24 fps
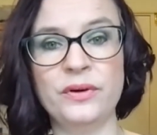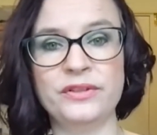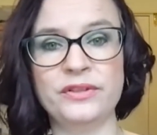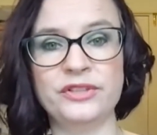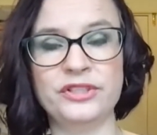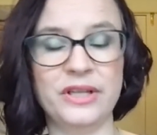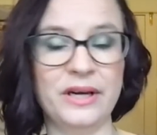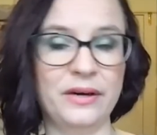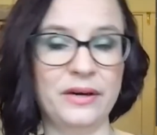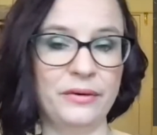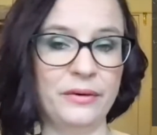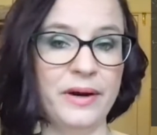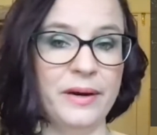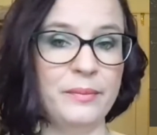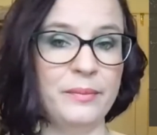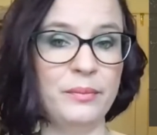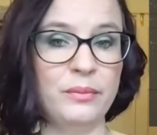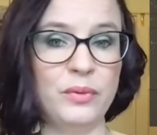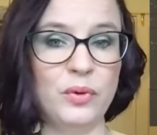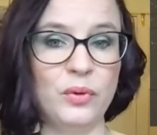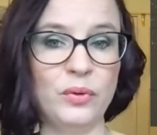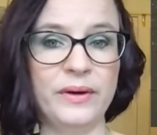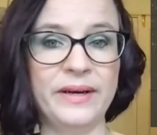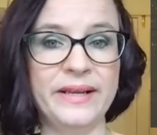generate
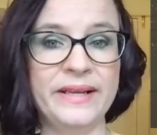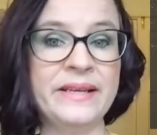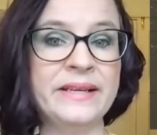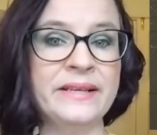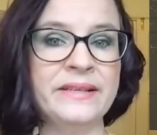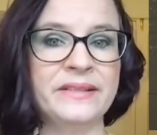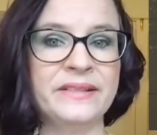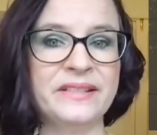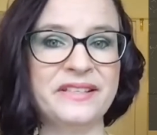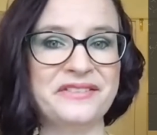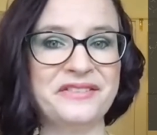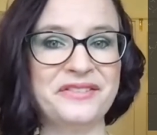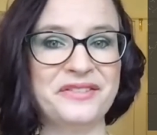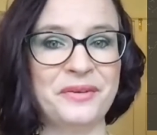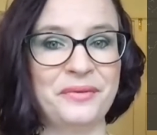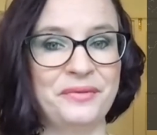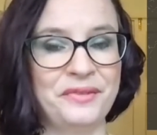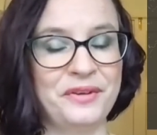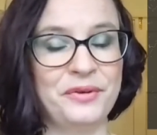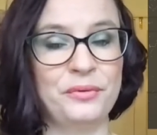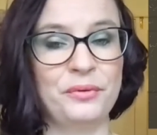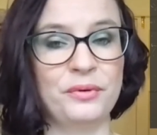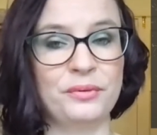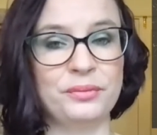more leads so that
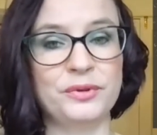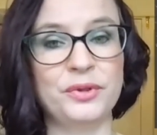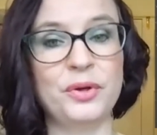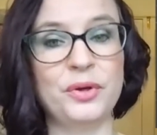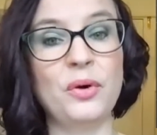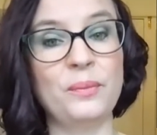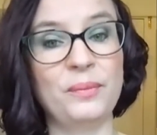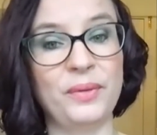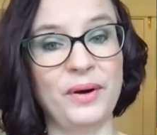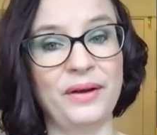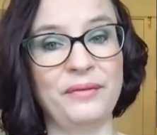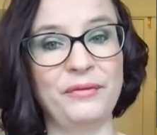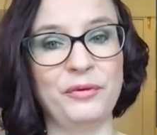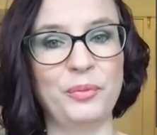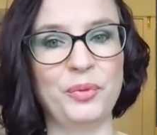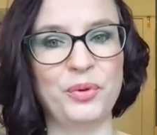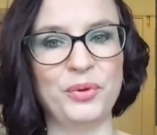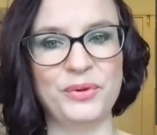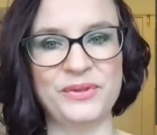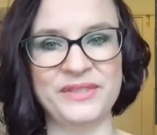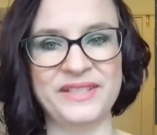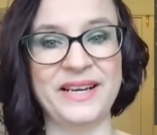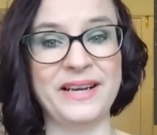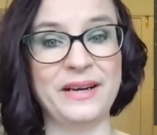your top line
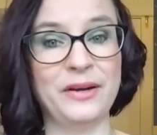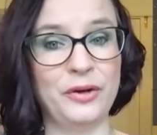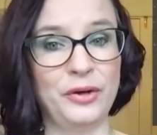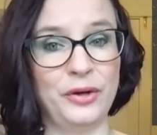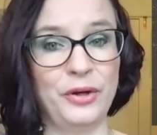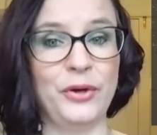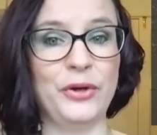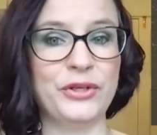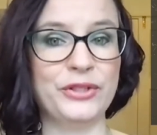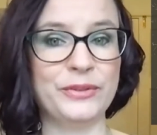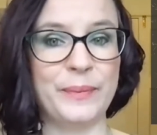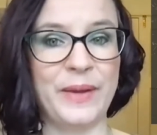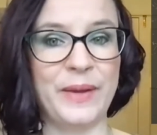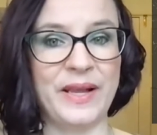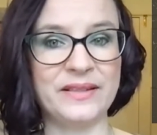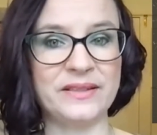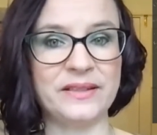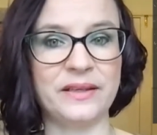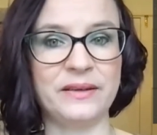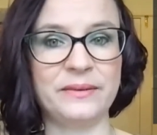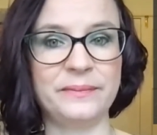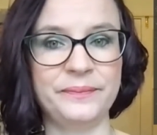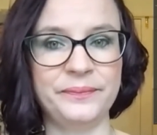reporting looks better.